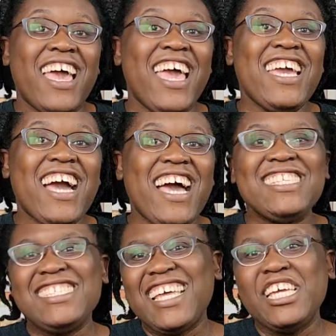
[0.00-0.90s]
Hey
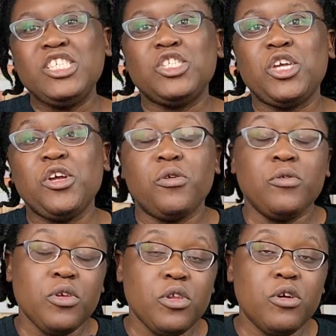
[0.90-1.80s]
guys, Nyisha here,
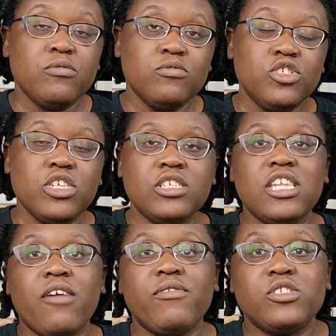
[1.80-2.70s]
you know, just an
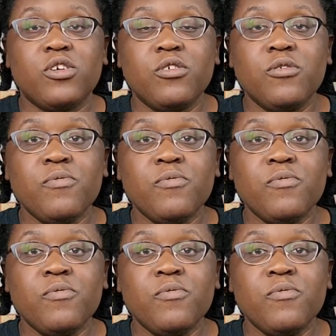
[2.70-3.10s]
average girl.